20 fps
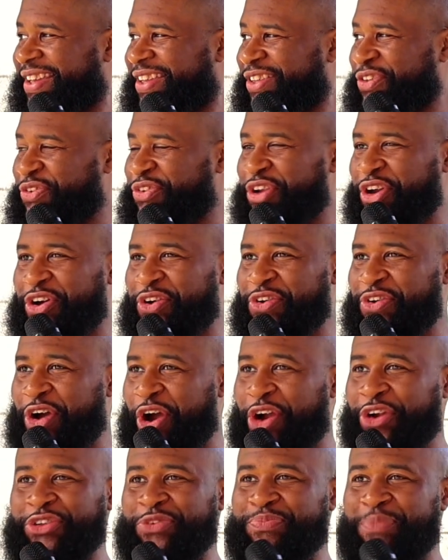You know,
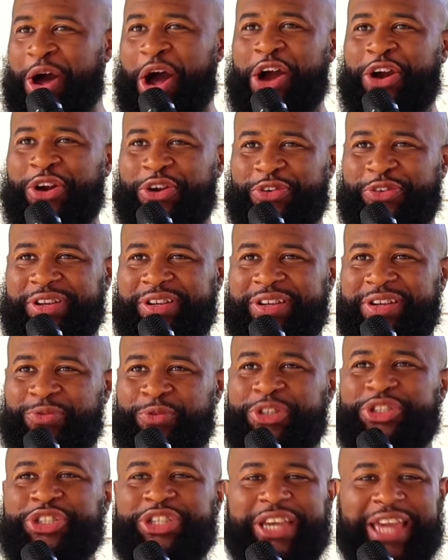are you borrowing?
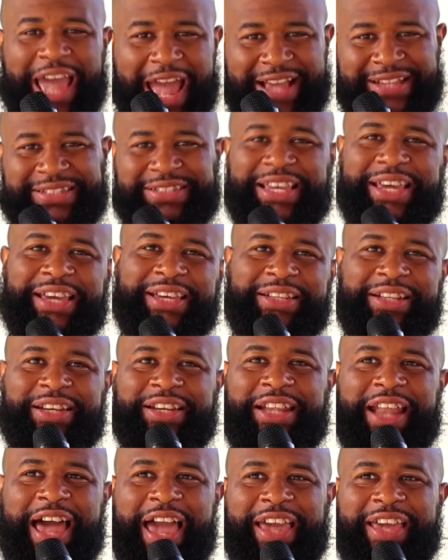What's your gas tank
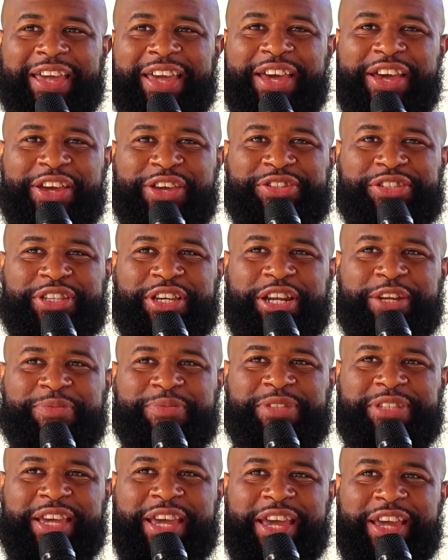look like? You see what I'm
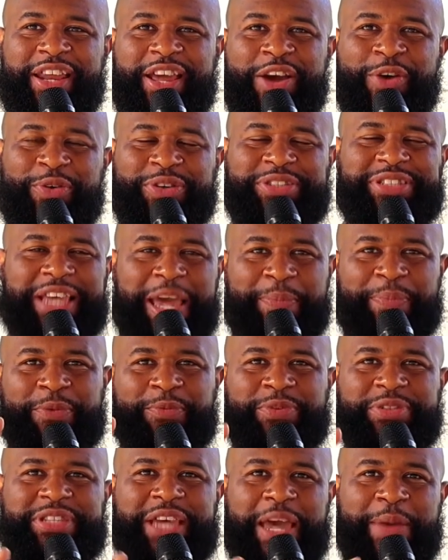saying? What type
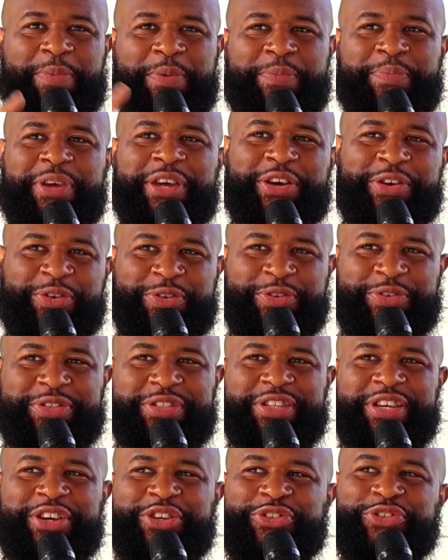of
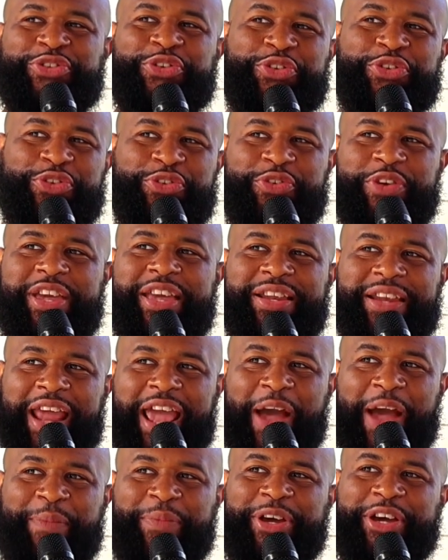meals do you eat
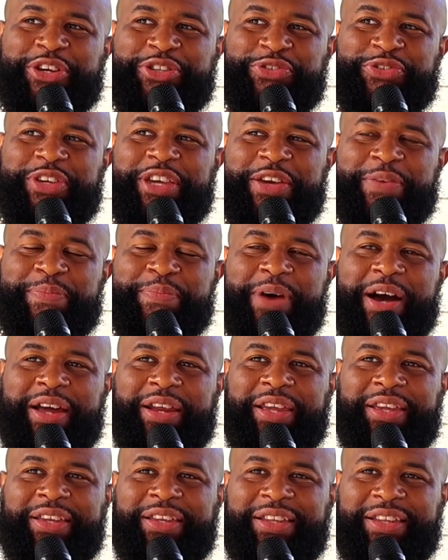now because you get
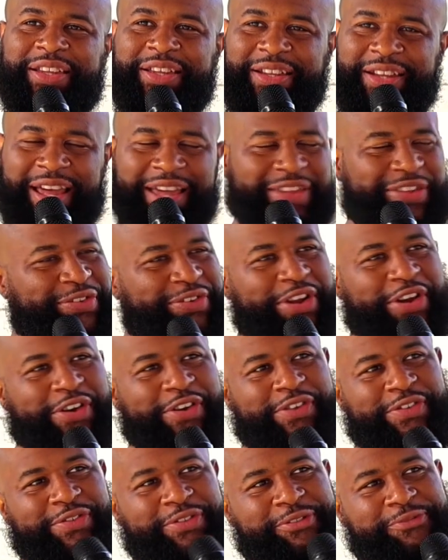money? Like, you
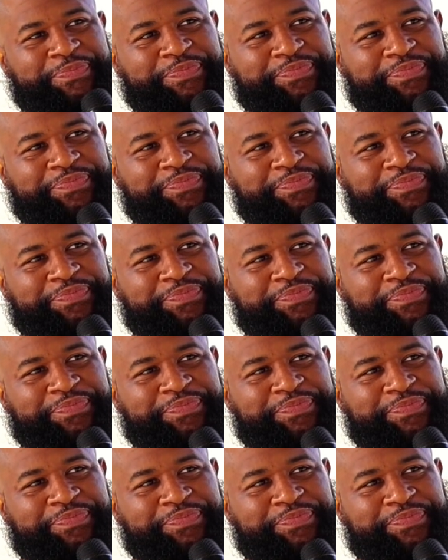know,